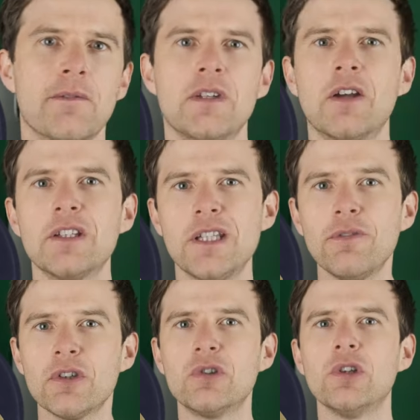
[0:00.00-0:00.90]
Now the
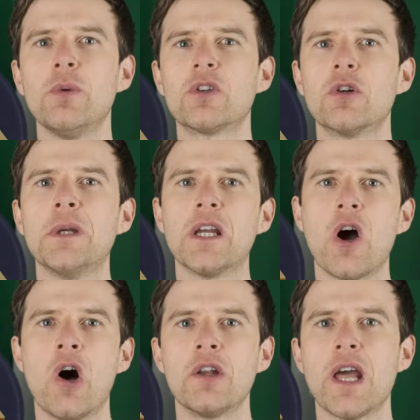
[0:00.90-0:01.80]
difficulty with coming
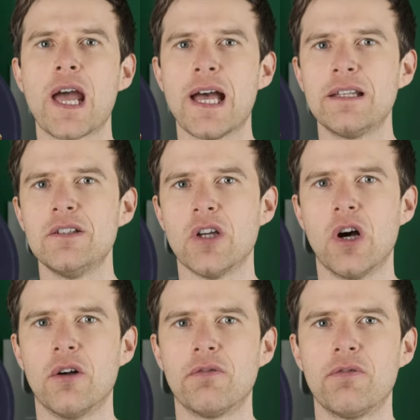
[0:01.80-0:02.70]
on and
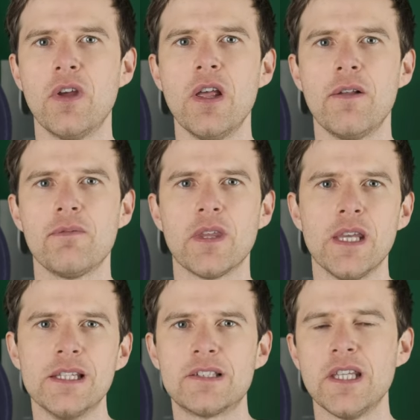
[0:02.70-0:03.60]
off
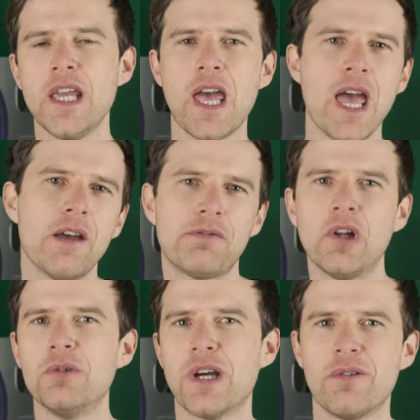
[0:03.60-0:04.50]
is the
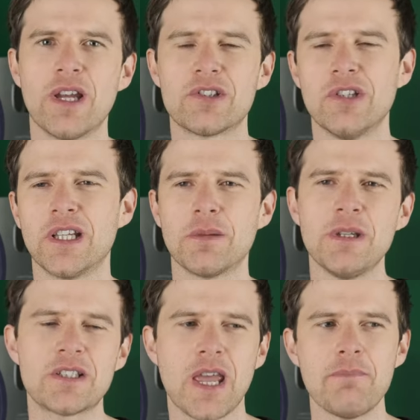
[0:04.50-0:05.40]
airflow direction. It can
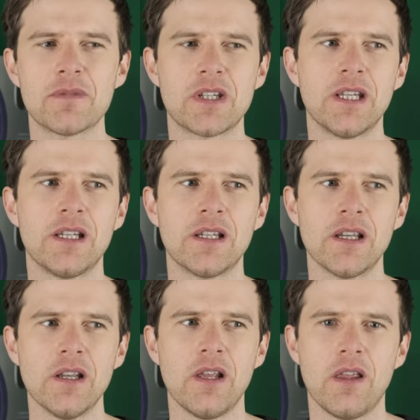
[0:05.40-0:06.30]
be tempting
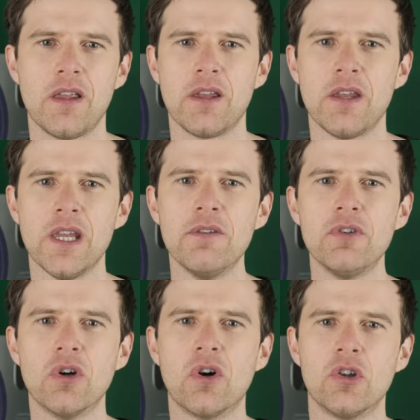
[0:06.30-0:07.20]
if
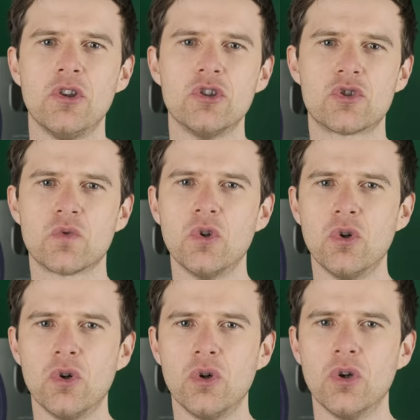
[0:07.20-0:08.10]
you're on the
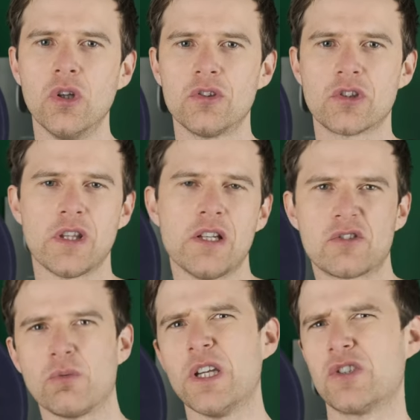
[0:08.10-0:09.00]
draw to then
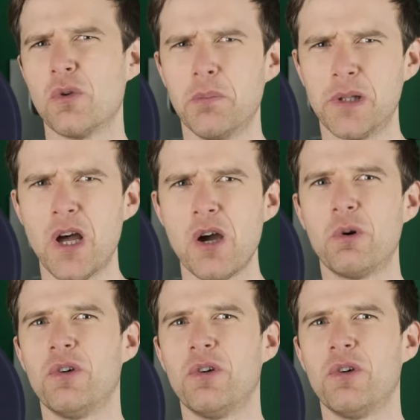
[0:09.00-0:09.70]
switch to a blow,